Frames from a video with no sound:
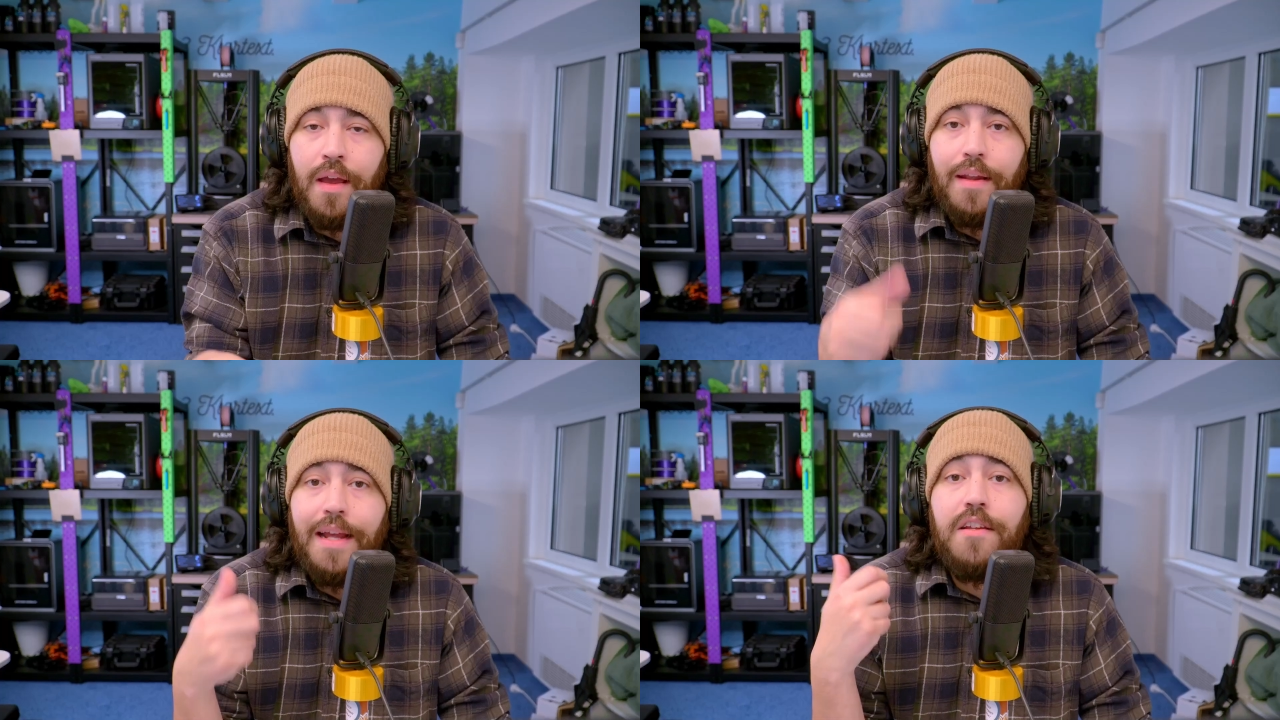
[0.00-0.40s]

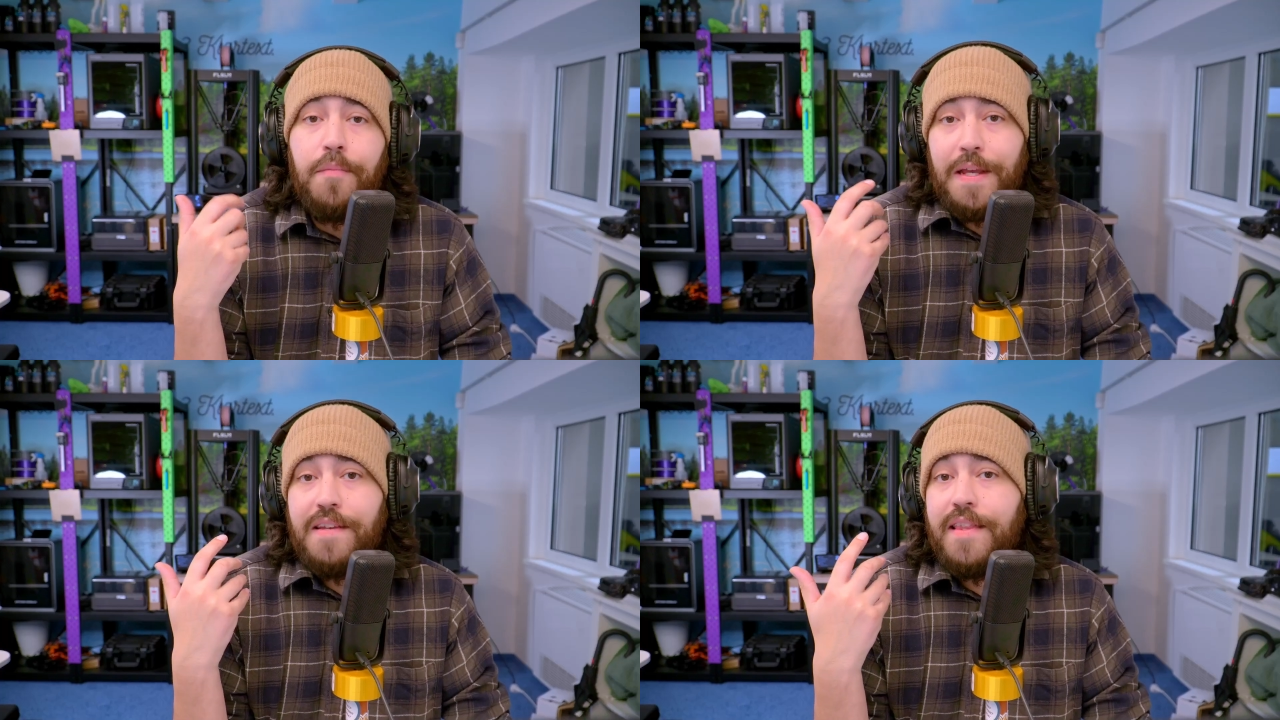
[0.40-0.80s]
Next up
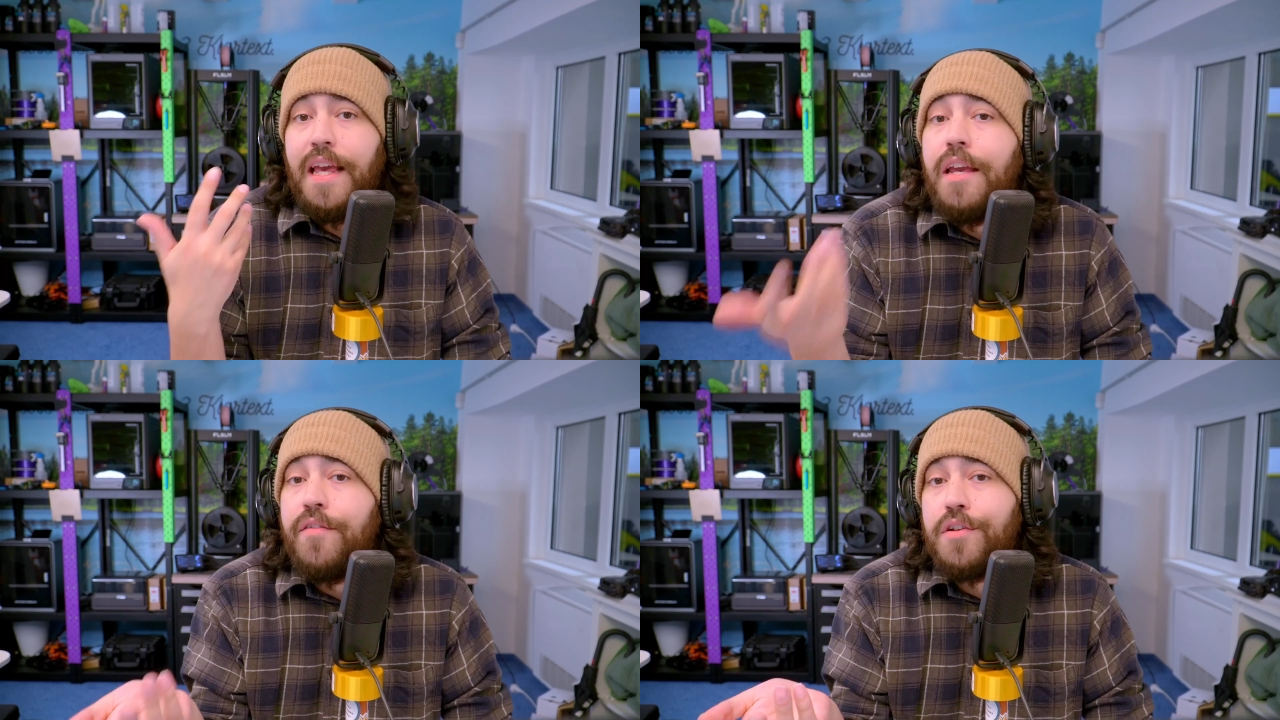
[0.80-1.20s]
is
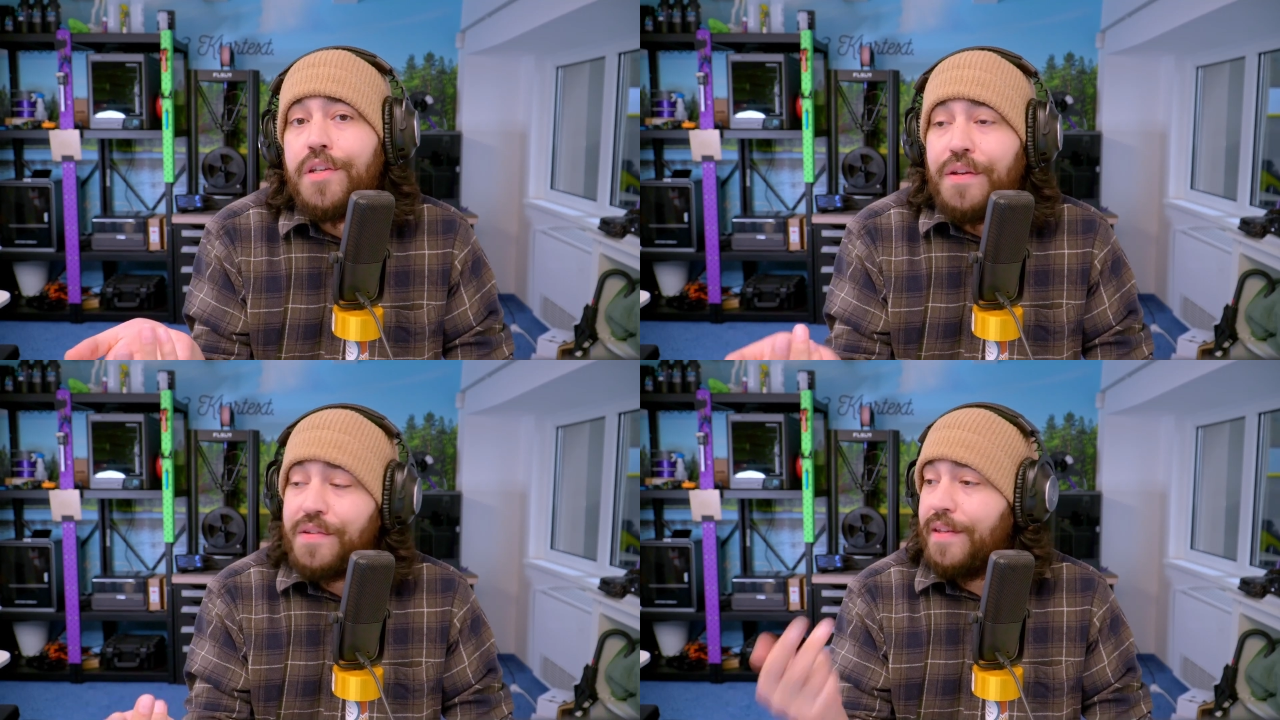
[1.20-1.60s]
Thingiverse
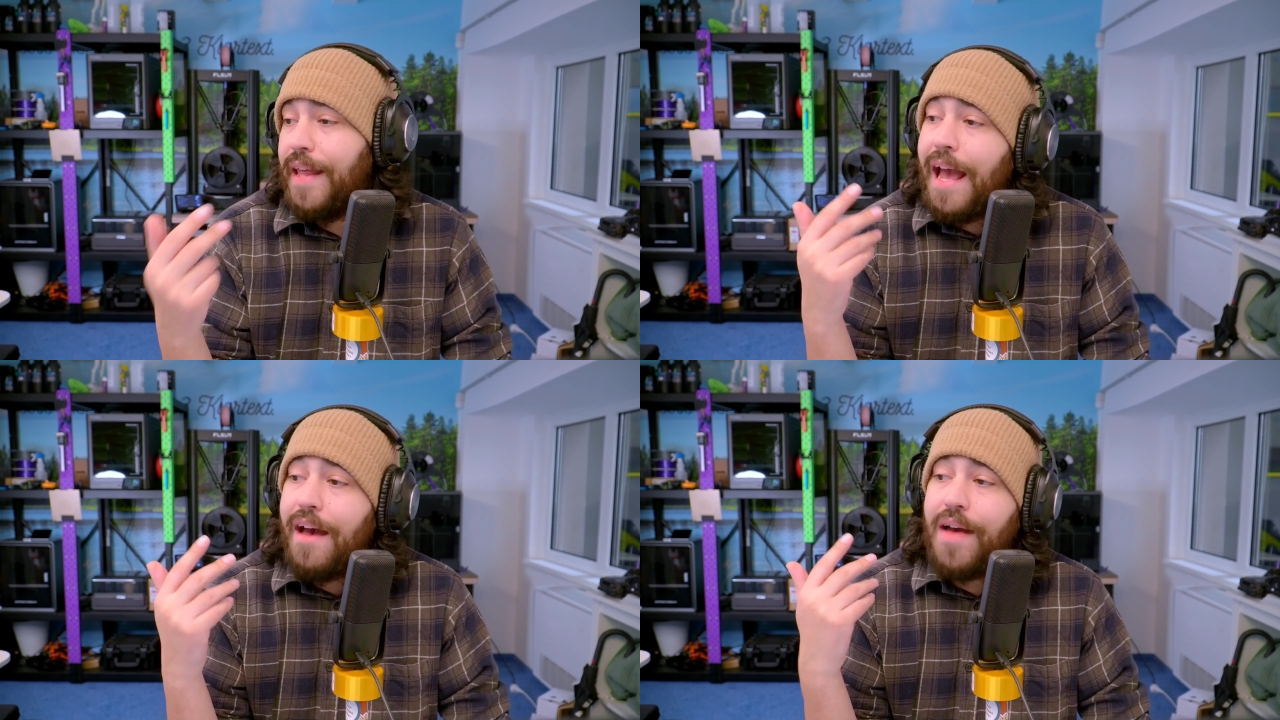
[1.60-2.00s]
News, and
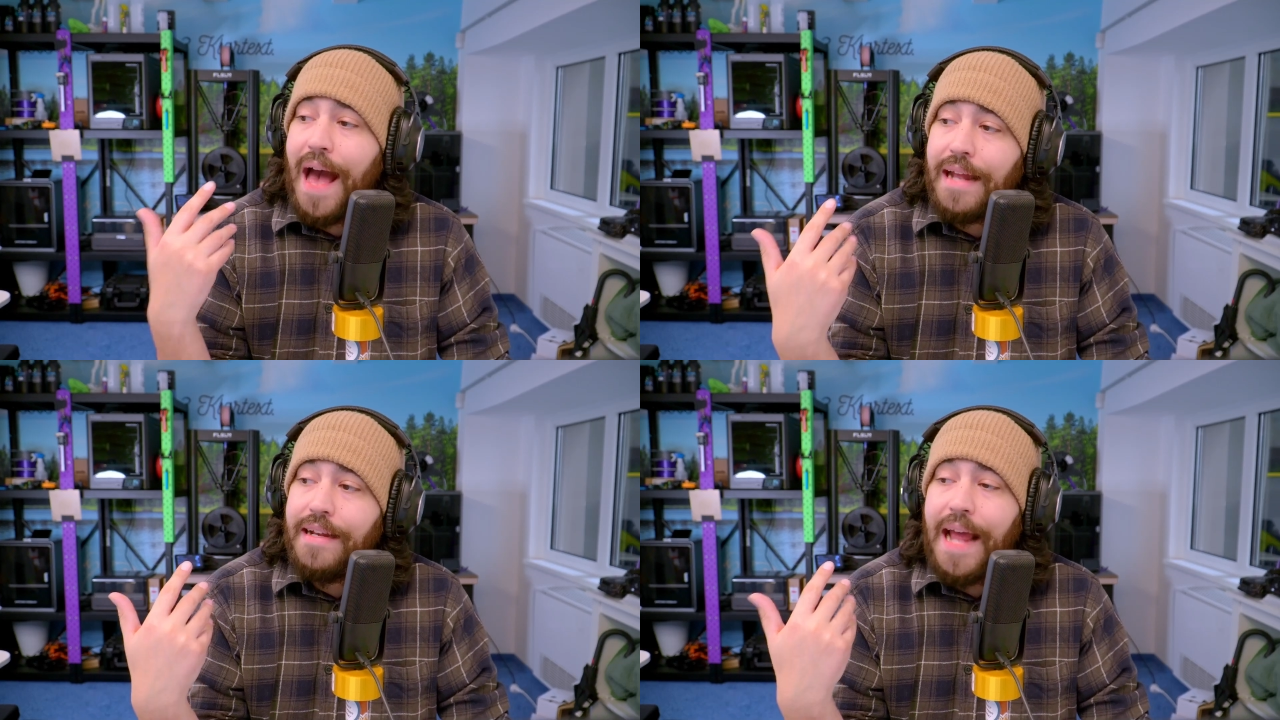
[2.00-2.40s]
they have
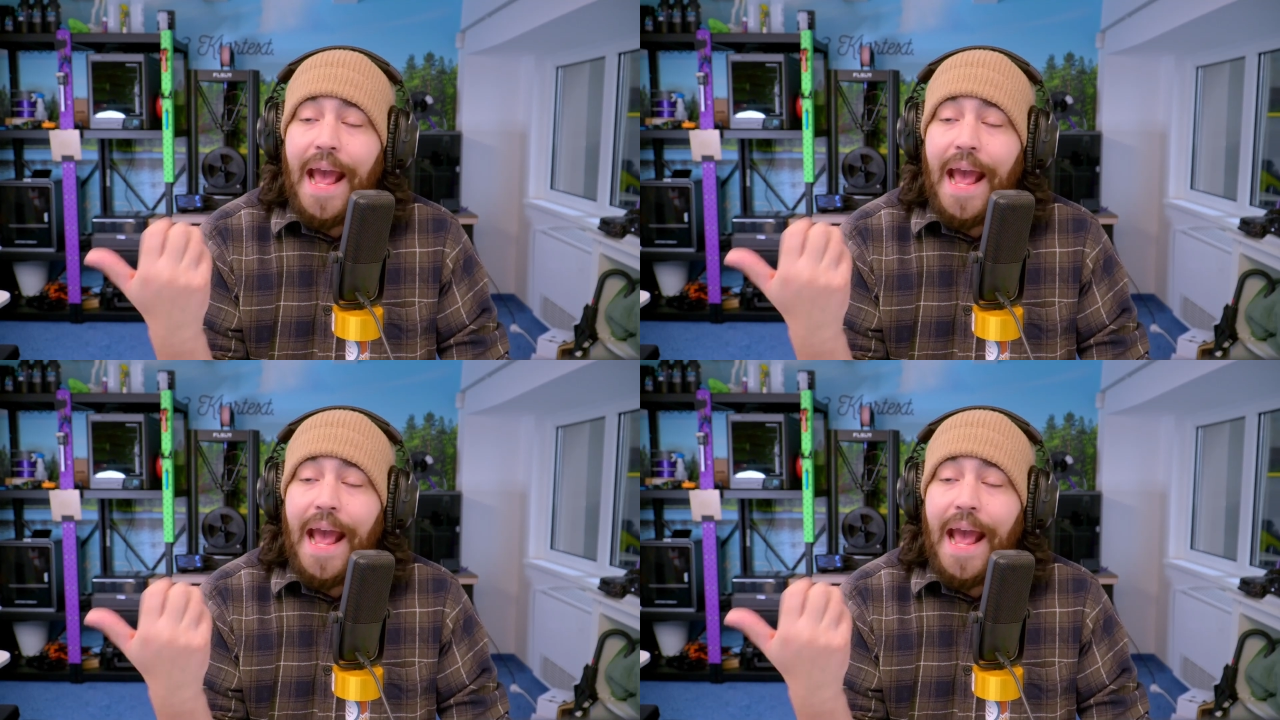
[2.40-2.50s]
added